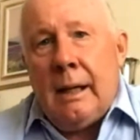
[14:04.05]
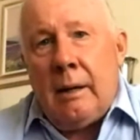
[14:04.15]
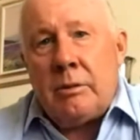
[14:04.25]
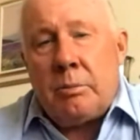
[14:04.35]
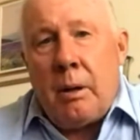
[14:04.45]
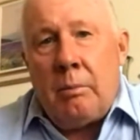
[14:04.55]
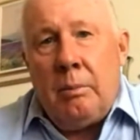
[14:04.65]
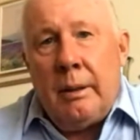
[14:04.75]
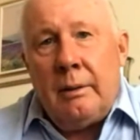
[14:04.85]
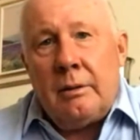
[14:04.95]
I was
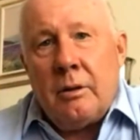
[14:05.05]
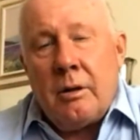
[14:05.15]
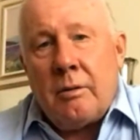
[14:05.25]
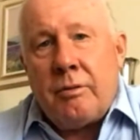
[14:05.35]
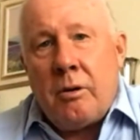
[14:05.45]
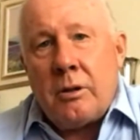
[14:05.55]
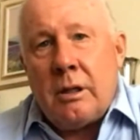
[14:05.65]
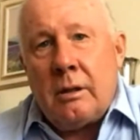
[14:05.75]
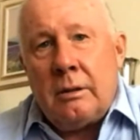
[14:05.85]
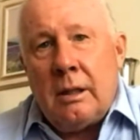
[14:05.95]
probably third or
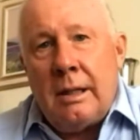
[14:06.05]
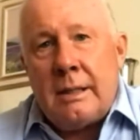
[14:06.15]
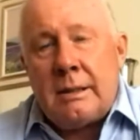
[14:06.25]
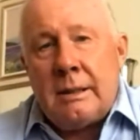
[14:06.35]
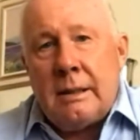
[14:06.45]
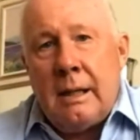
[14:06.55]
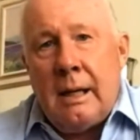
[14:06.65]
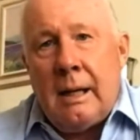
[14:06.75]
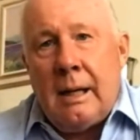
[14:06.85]
fourth on the list.